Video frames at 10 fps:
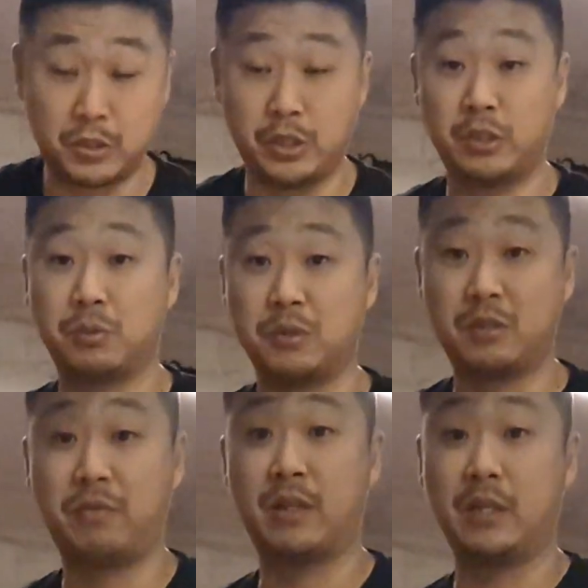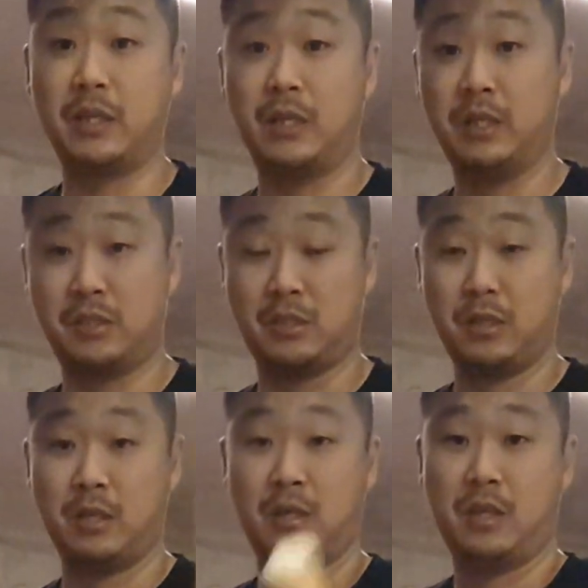to teach specifically is
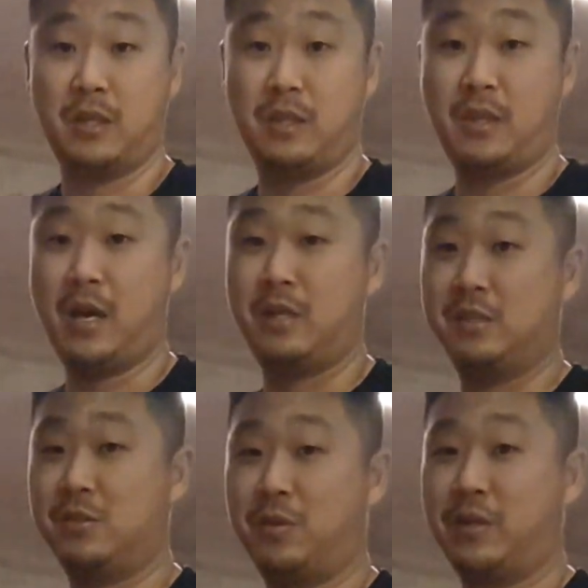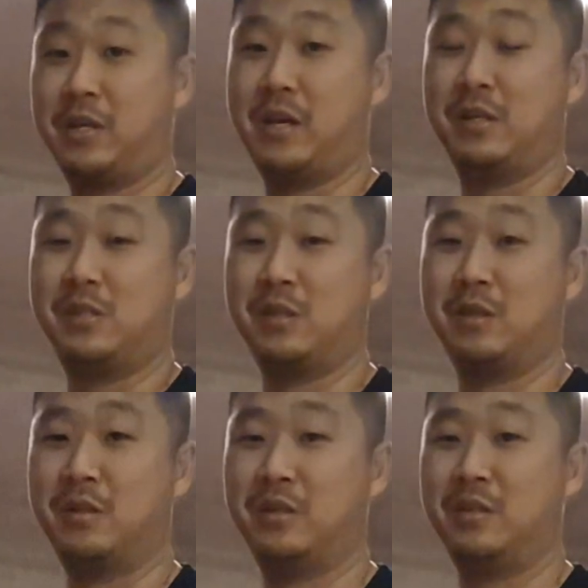that is not engaged
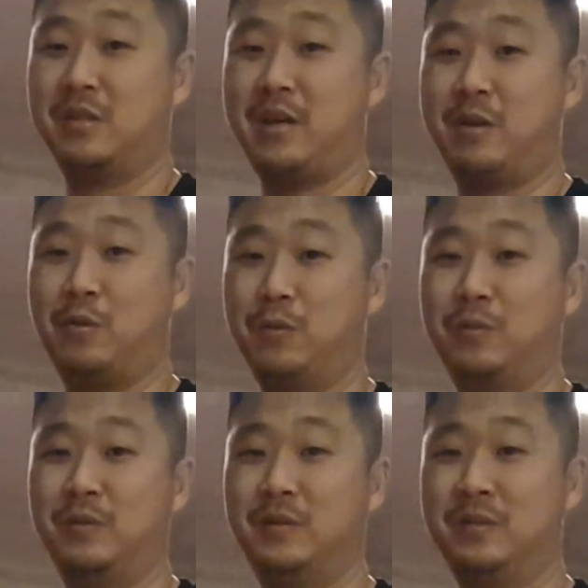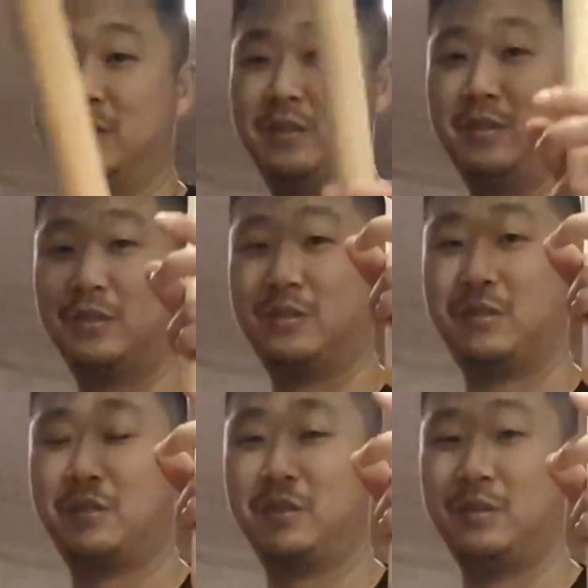at all.
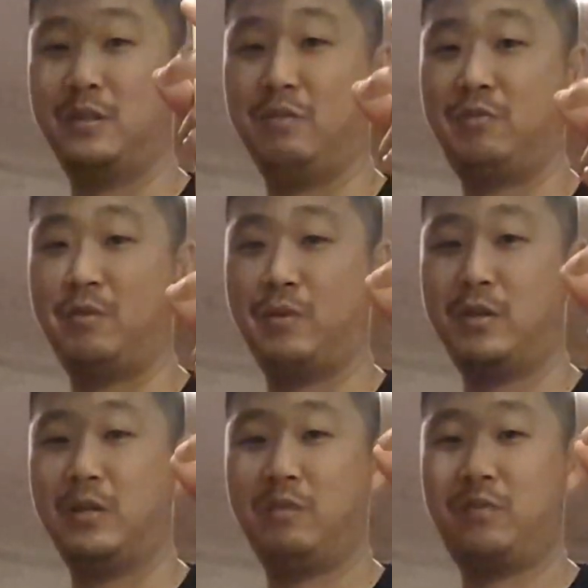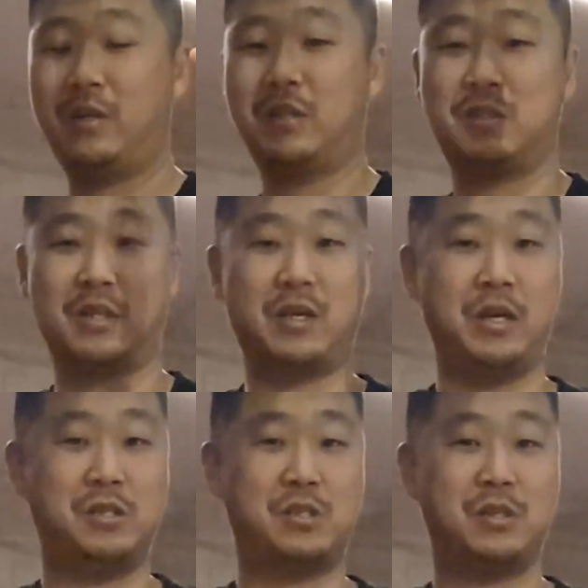You lift when you're lifting, it's
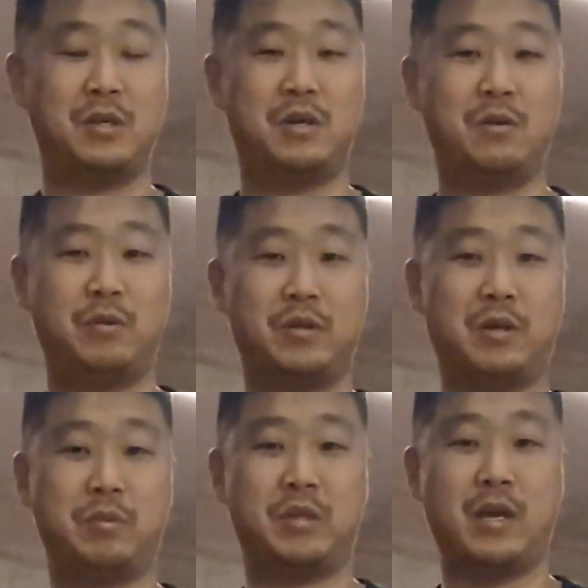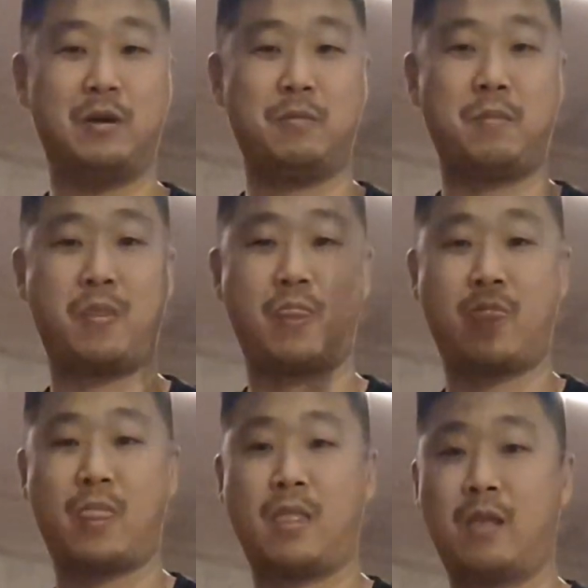engaged. When you're coming down, I